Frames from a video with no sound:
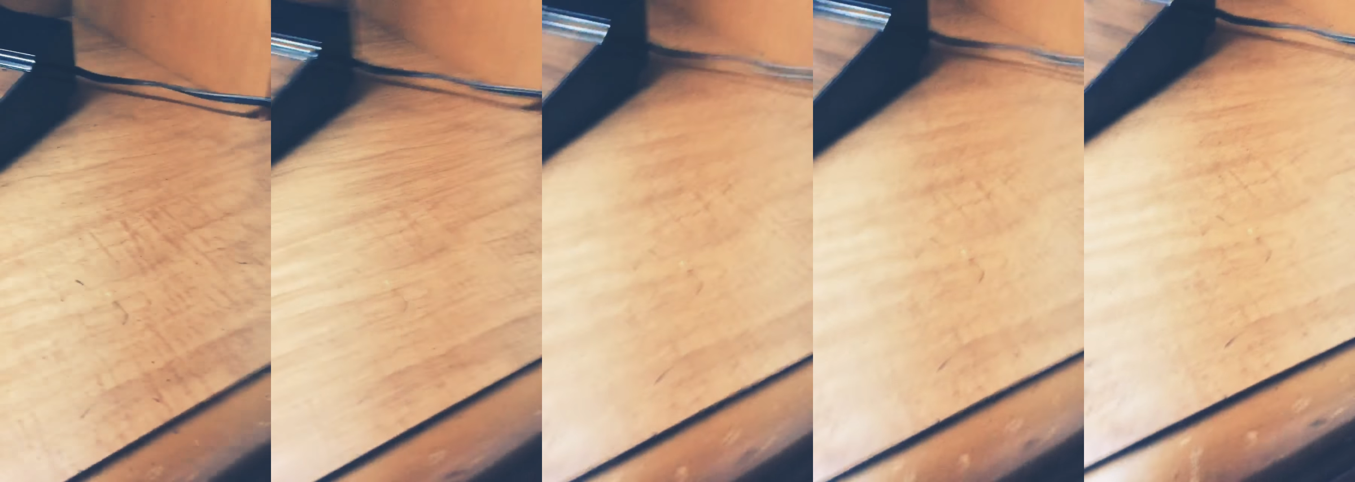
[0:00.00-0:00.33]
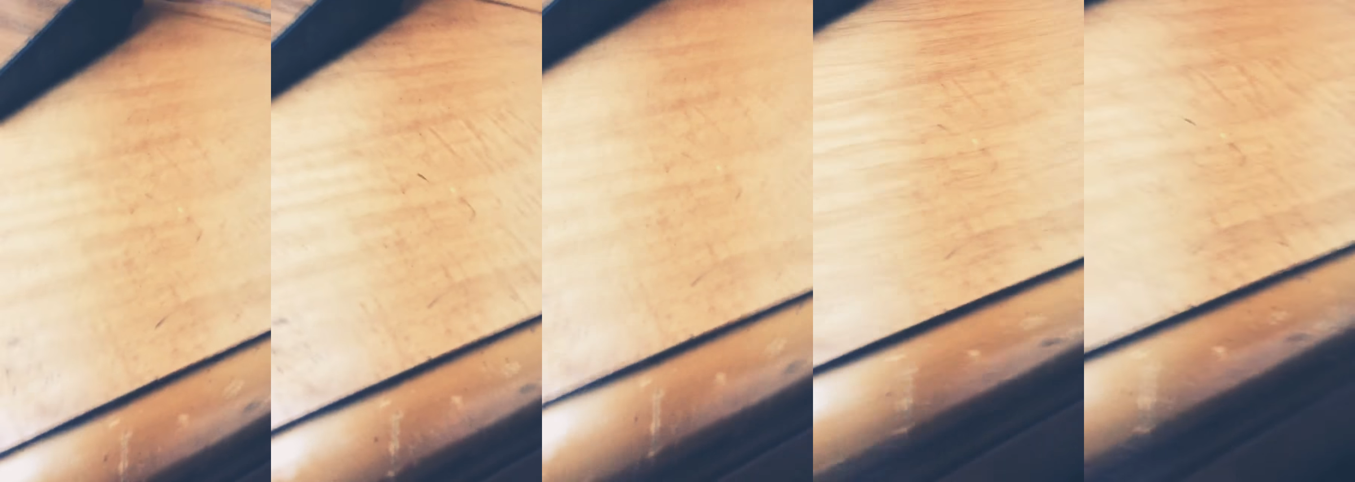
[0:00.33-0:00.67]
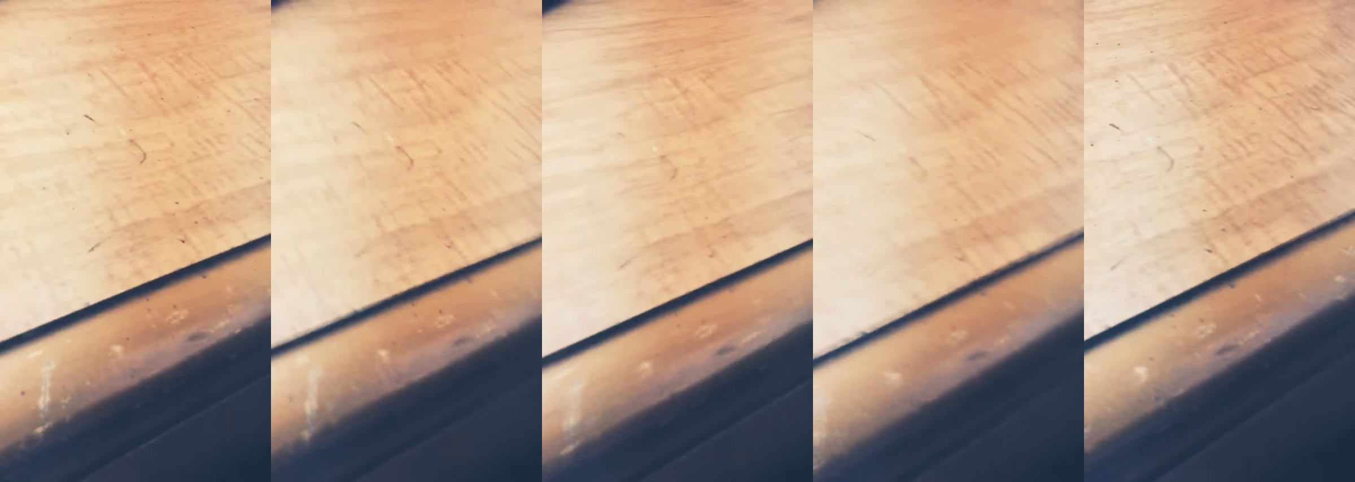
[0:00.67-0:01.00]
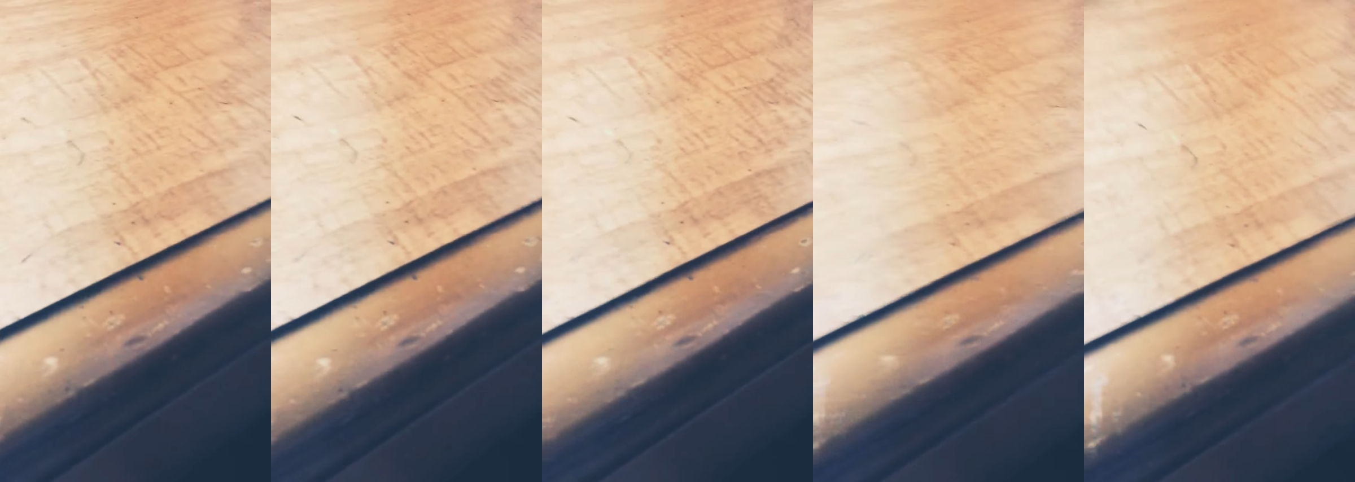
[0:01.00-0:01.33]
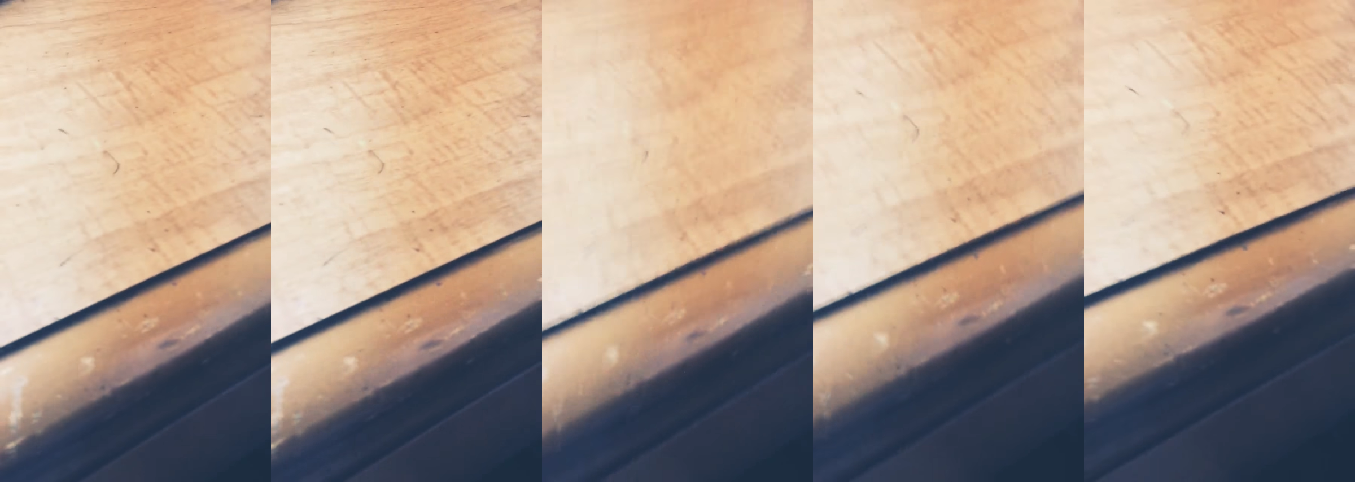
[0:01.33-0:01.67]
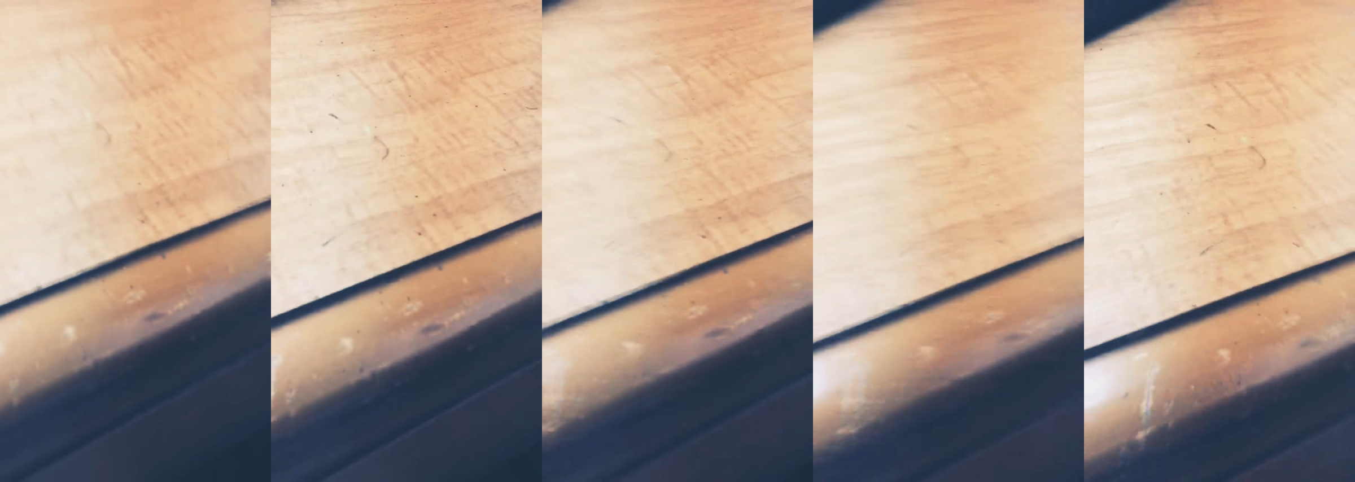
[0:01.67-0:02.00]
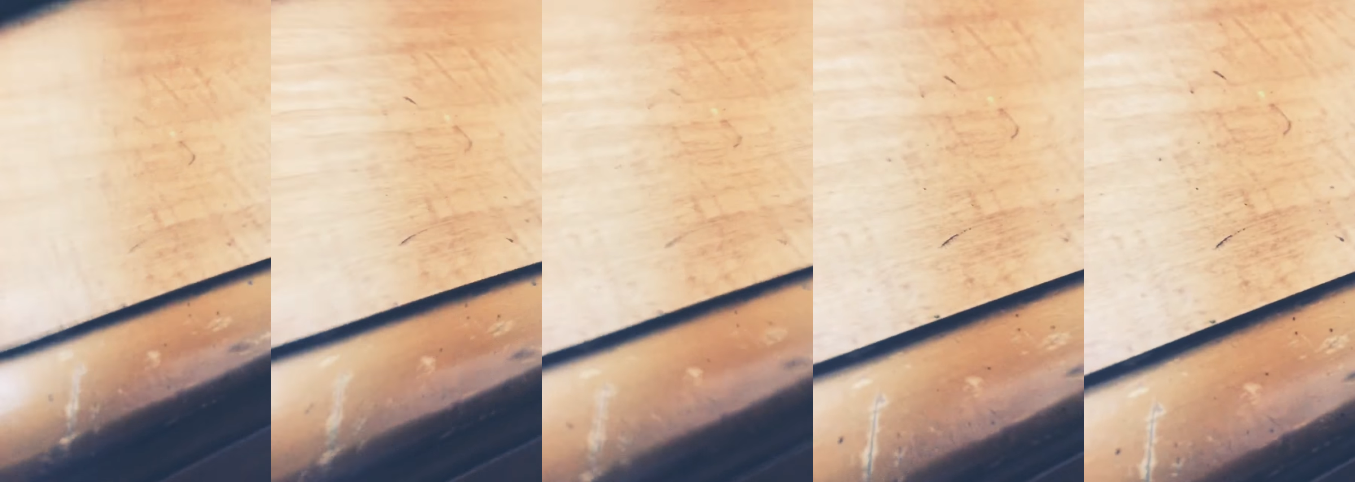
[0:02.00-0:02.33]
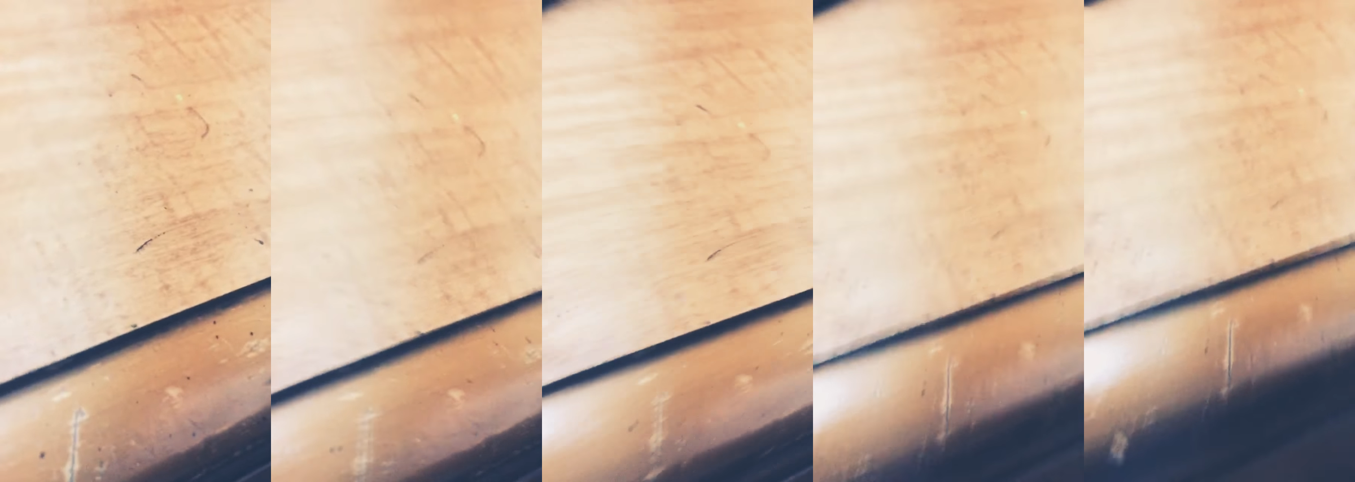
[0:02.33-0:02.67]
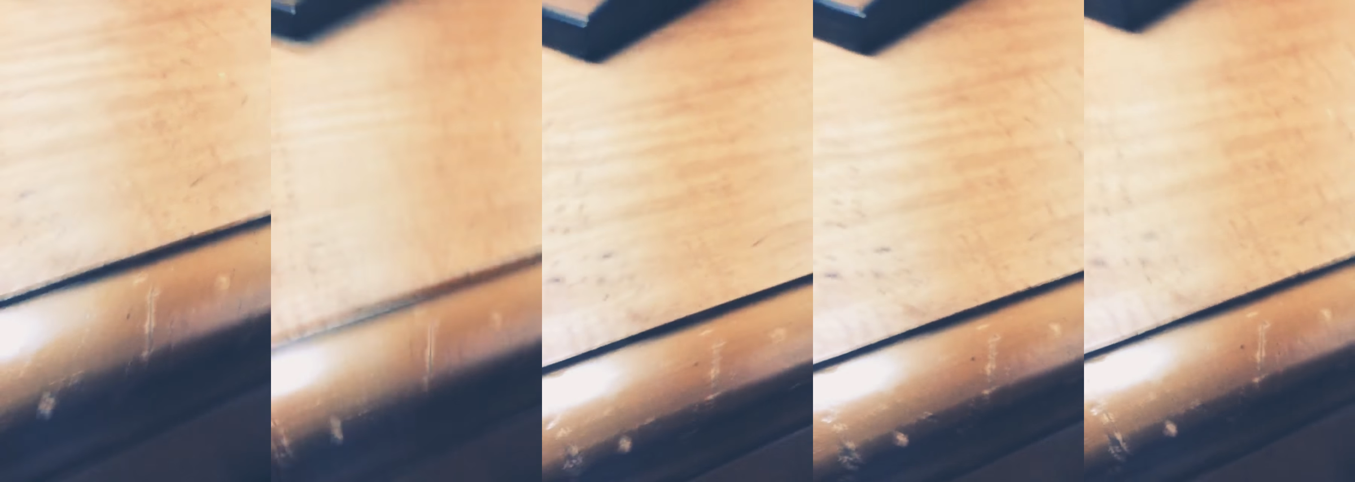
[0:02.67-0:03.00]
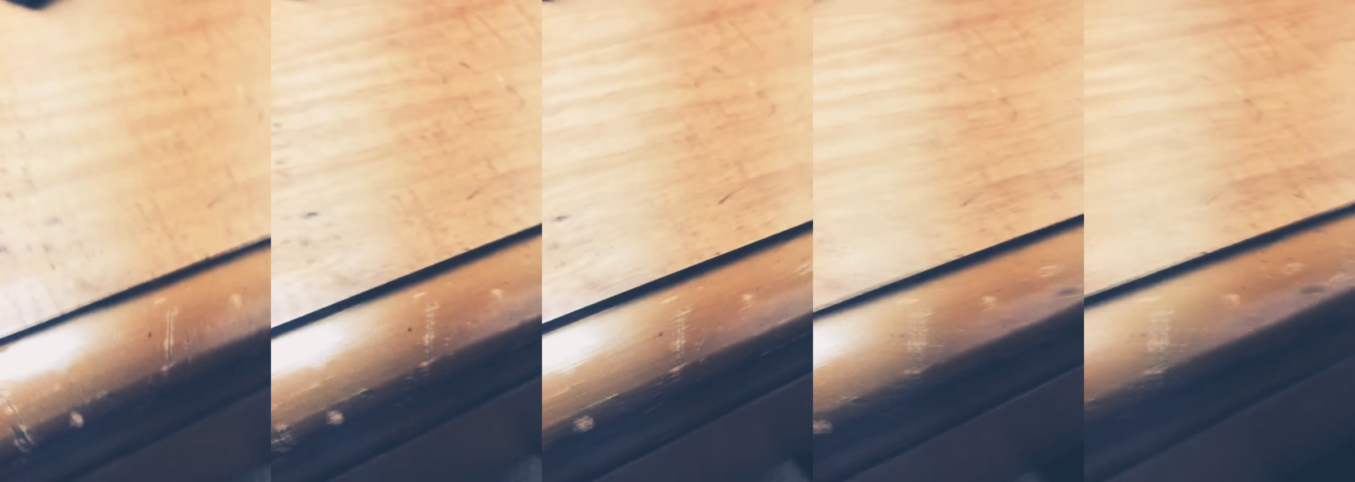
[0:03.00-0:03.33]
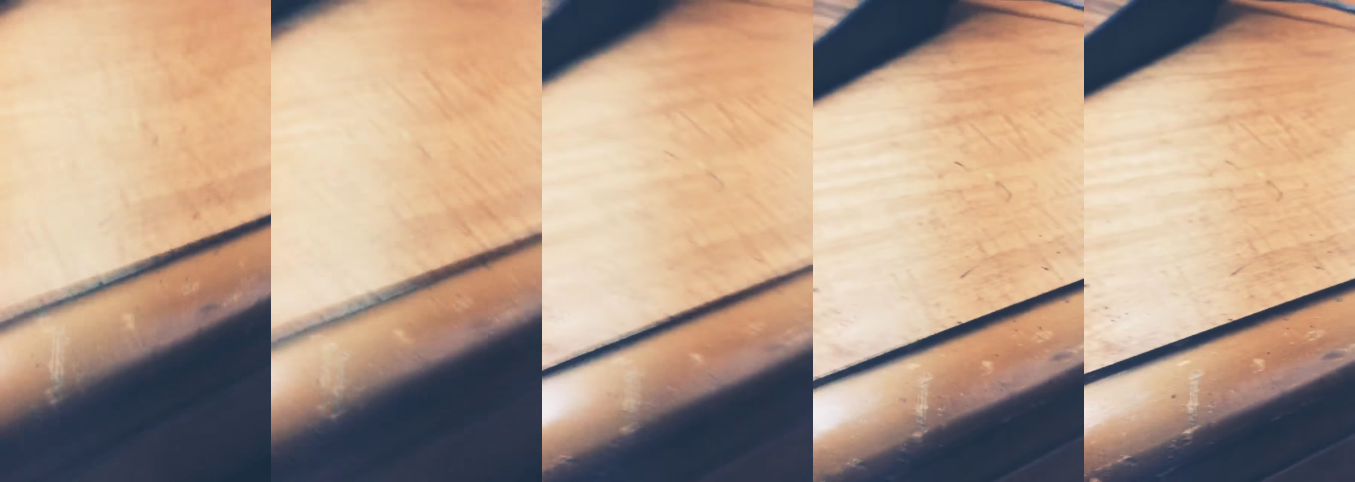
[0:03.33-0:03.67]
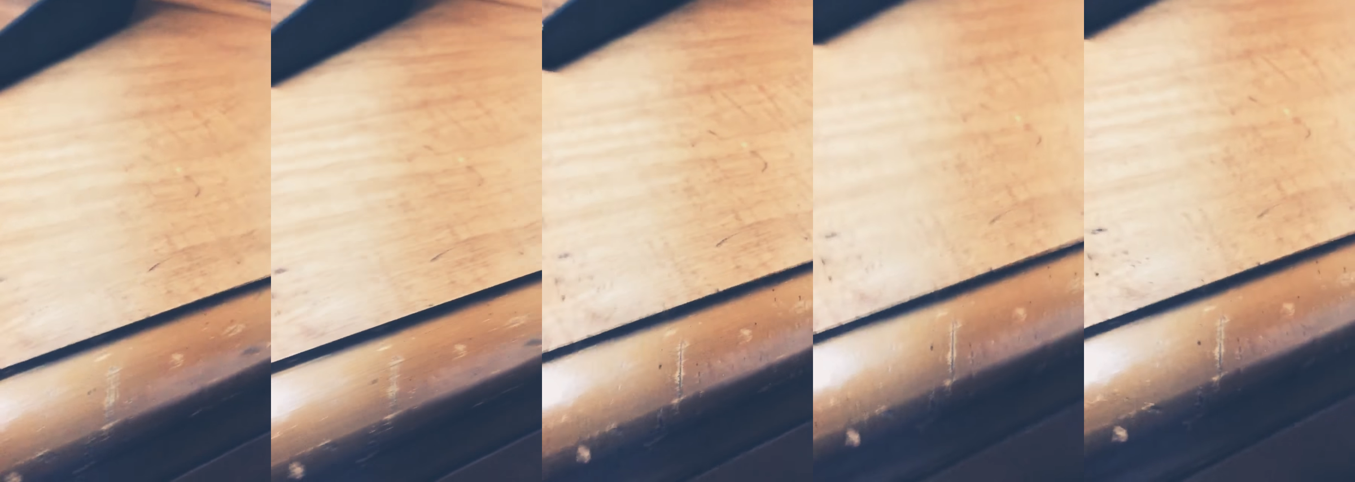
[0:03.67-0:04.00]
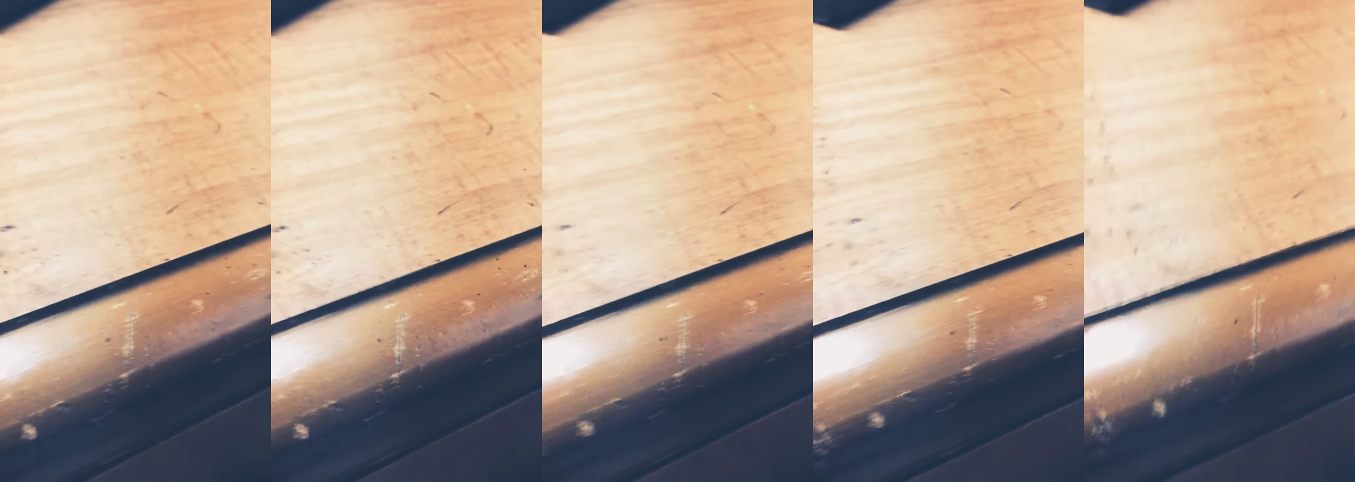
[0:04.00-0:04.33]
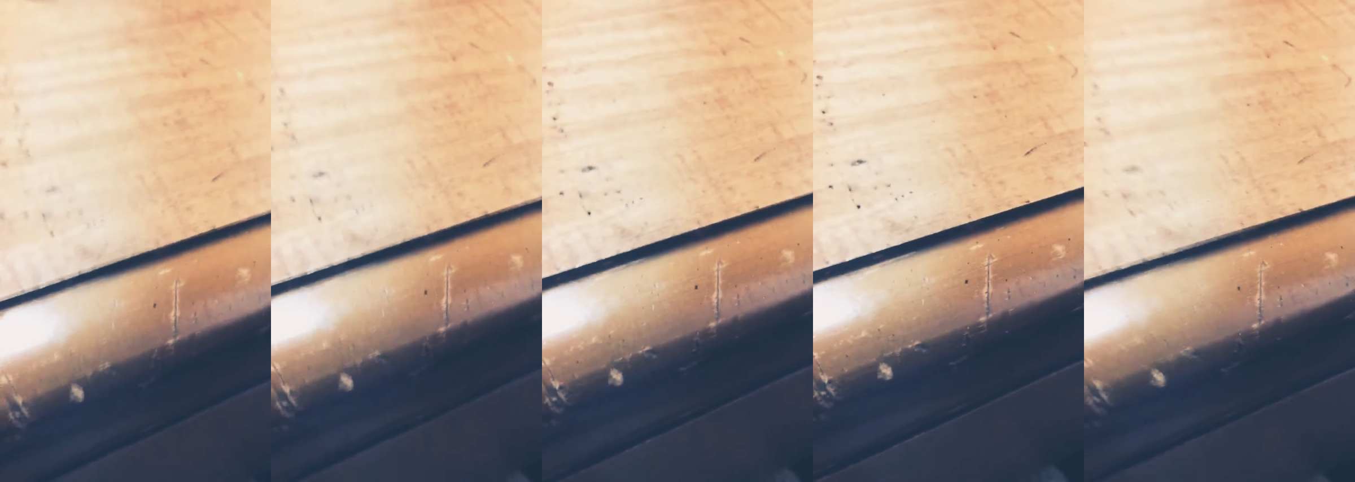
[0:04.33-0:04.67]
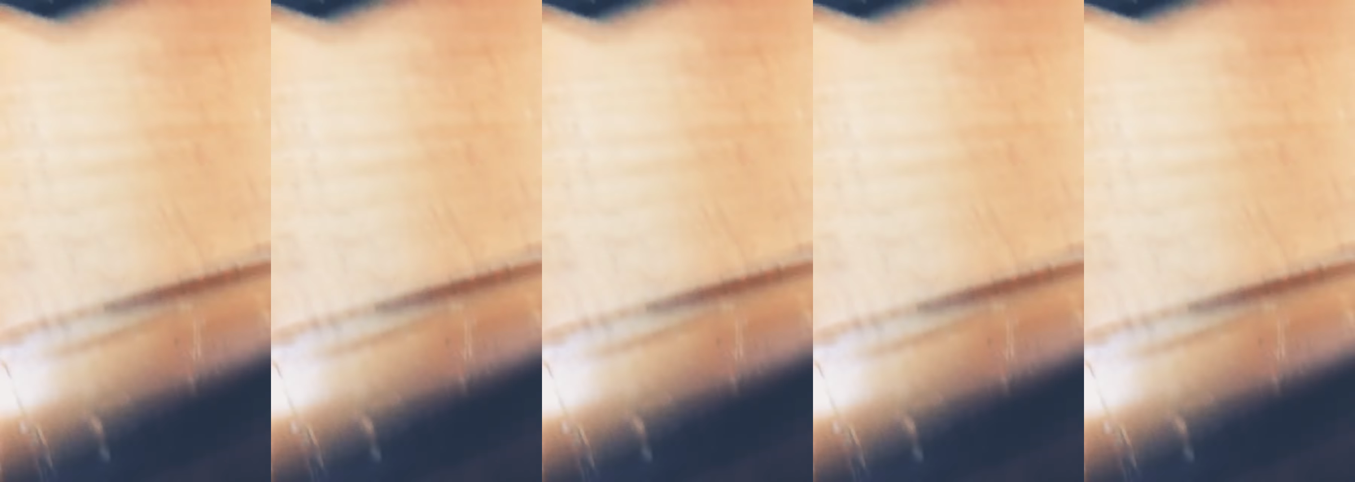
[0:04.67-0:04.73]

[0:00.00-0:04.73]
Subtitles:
No face is visible, so there are no lips to read.